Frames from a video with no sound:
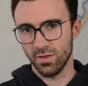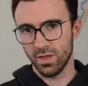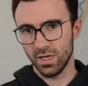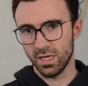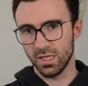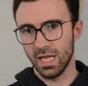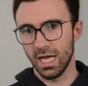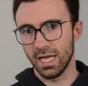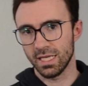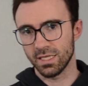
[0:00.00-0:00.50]
the
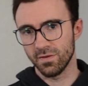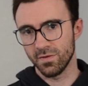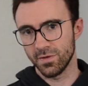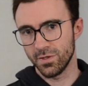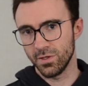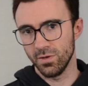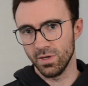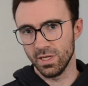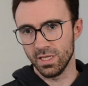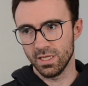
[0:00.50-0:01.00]
class of
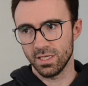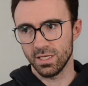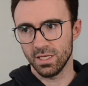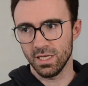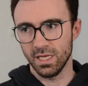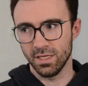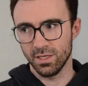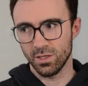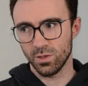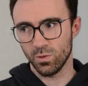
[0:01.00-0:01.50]
students
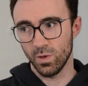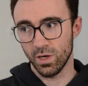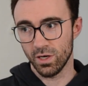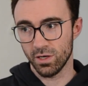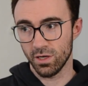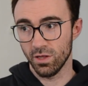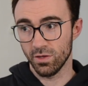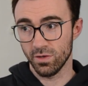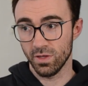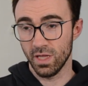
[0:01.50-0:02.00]
in Square
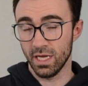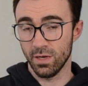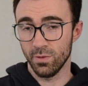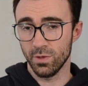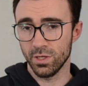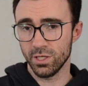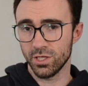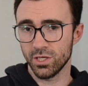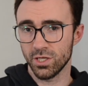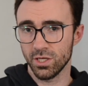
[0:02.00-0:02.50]
Color
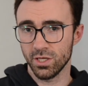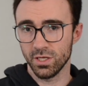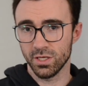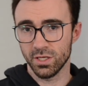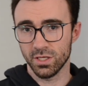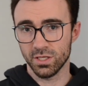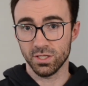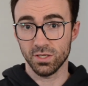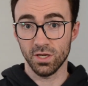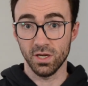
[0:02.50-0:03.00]
Language
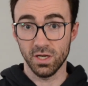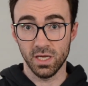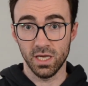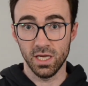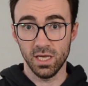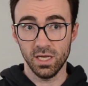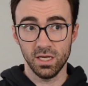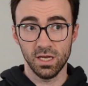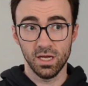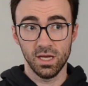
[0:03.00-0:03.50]

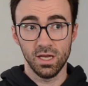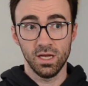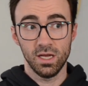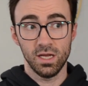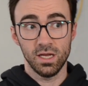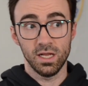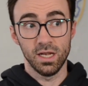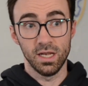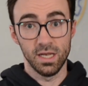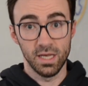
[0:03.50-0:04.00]
study
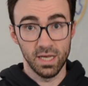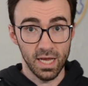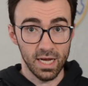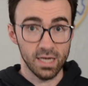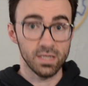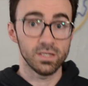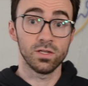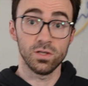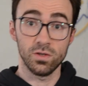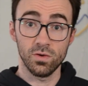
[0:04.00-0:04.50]

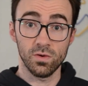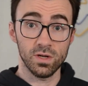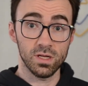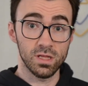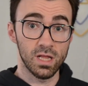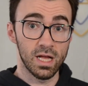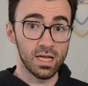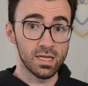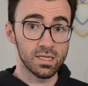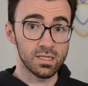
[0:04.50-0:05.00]
next to your
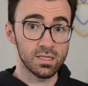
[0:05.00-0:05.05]
class.